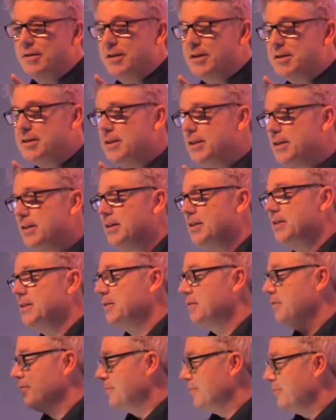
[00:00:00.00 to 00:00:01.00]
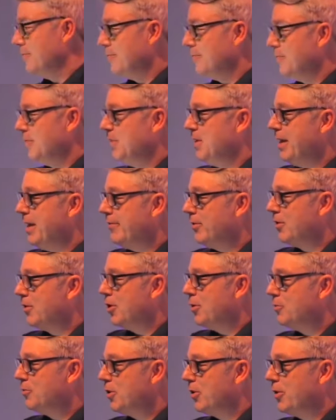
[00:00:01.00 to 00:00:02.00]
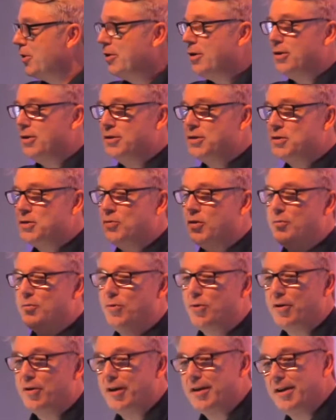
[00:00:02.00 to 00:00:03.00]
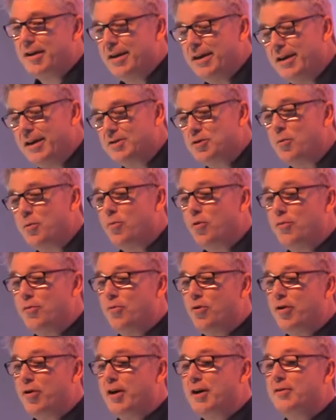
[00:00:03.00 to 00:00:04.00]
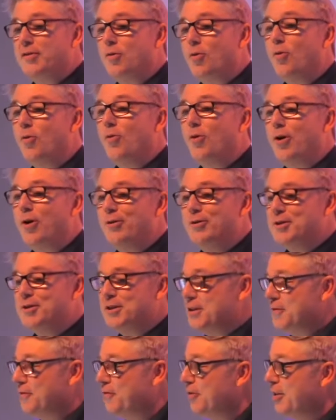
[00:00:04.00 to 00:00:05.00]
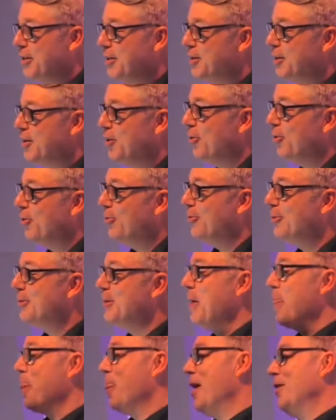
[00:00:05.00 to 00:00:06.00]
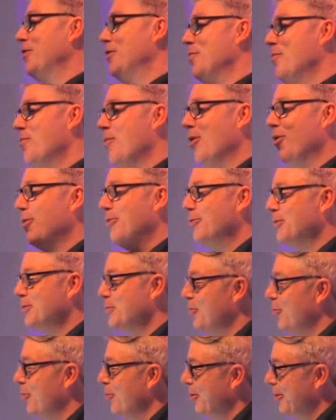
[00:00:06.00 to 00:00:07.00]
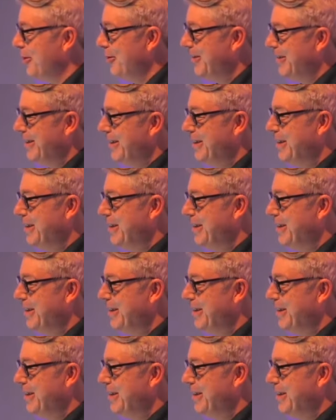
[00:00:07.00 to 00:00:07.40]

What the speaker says: Listen to this. David comes out of the house one morning. He gets up one morning, and the whole house is freezing cold, and the boiler is broken.